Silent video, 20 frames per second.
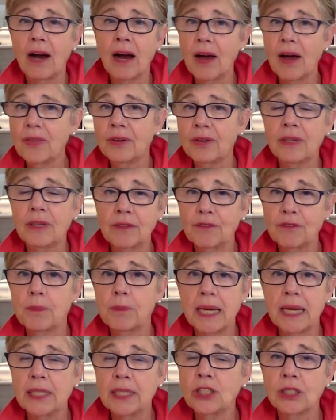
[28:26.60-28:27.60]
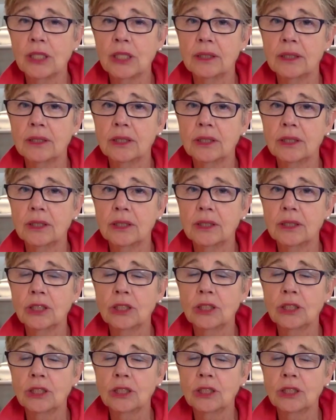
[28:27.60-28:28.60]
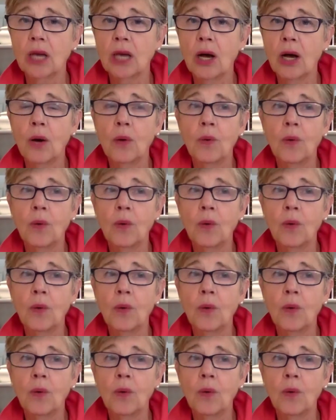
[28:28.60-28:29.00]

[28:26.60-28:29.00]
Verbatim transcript: other information. So